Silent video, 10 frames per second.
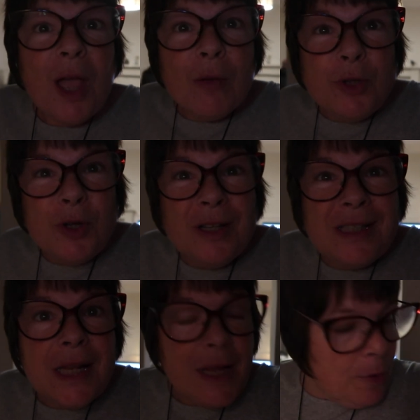I'm doing
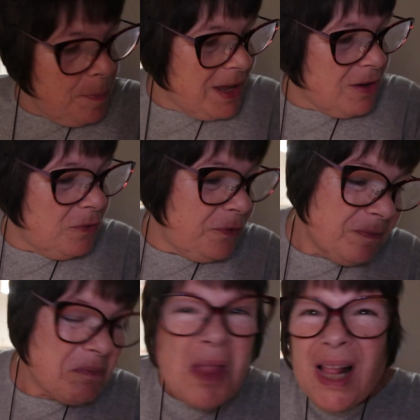us a little bit of,
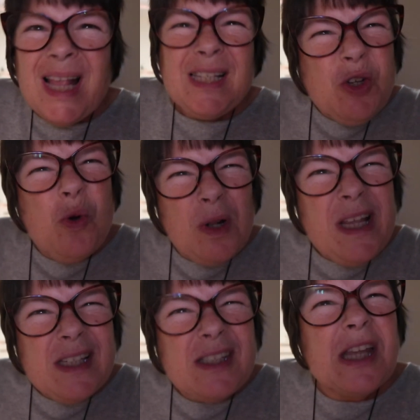let's call
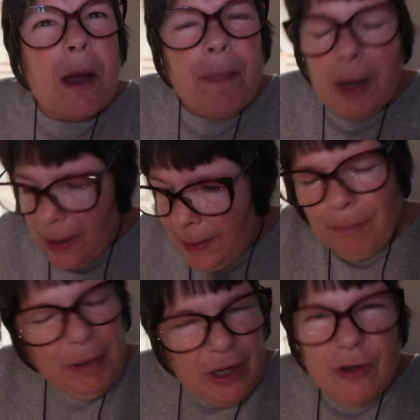it supper,
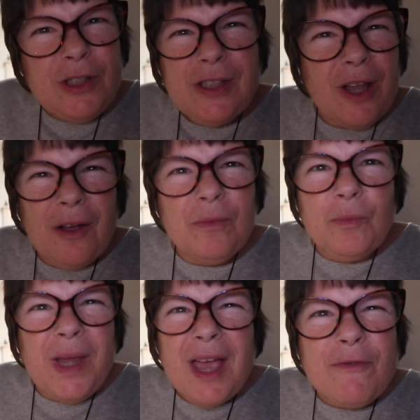because
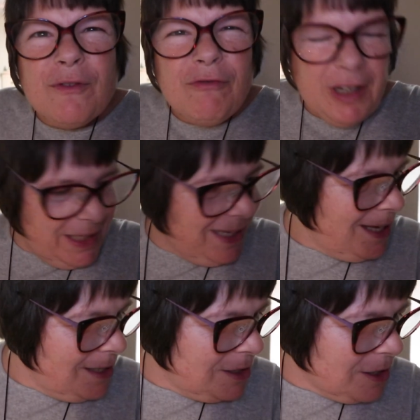we haven't really
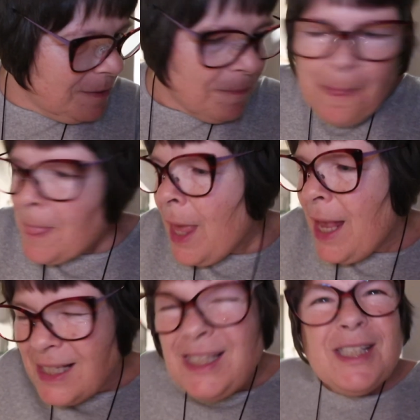eaten.
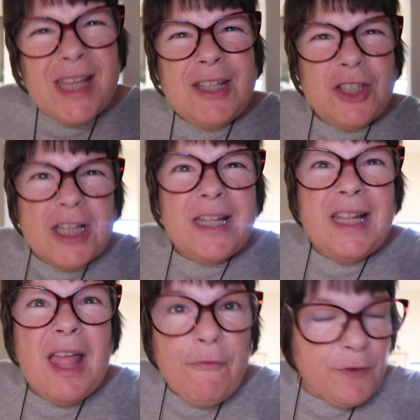It's essentially
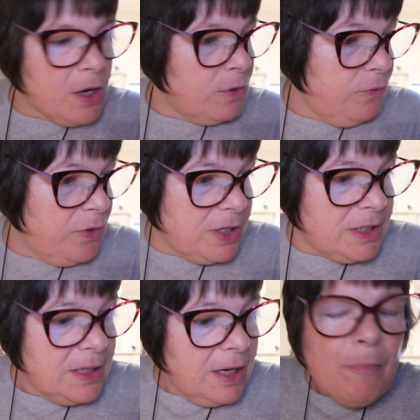
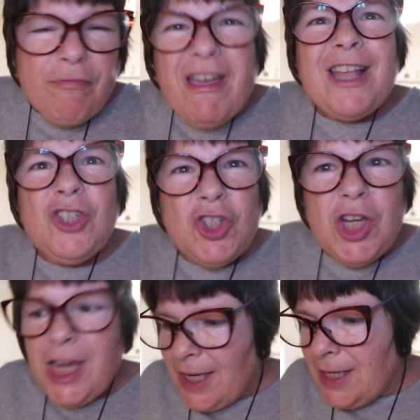leftovers, bread,
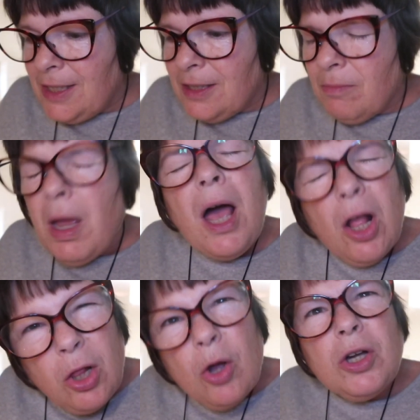cheese,
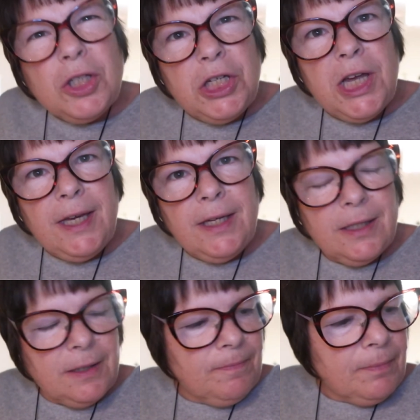a lot of
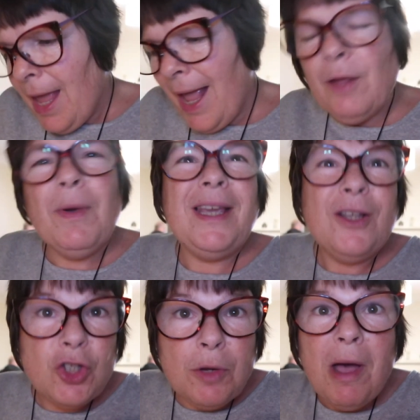cheese. Anyway,
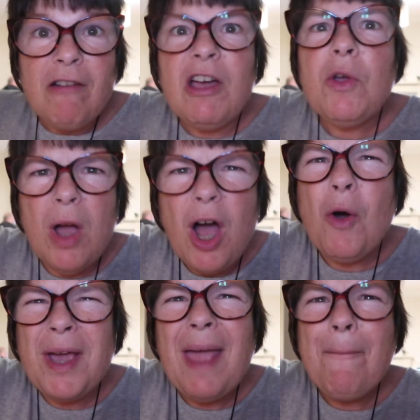tomorrow,
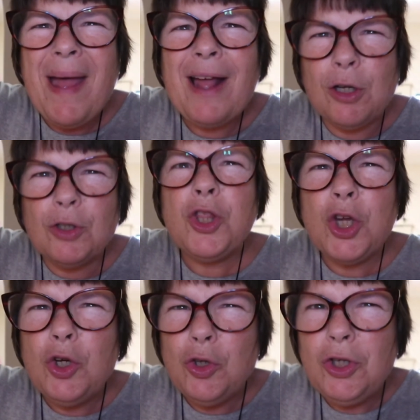I'll get back on the
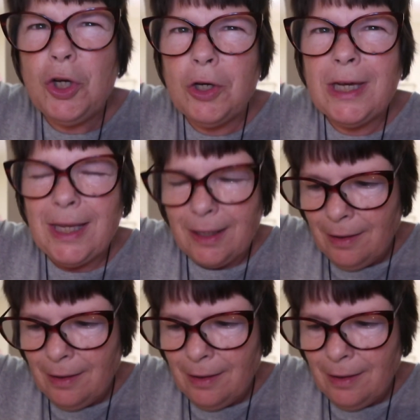good cooking.